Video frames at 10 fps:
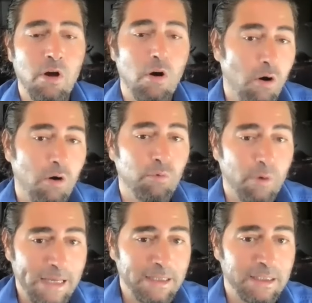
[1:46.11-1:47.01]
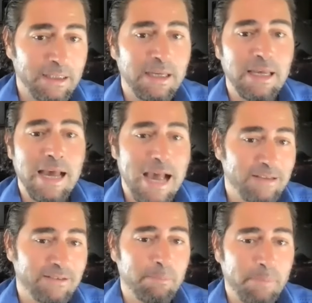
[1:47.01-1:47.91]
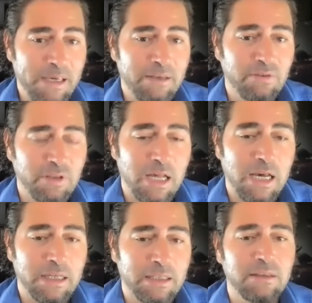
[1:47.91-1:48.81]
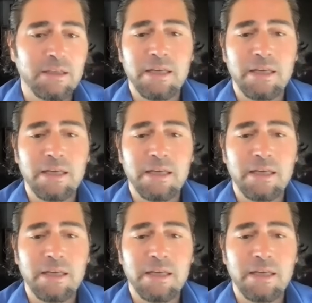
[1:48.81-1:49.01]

already mm-hmm. as a baseline.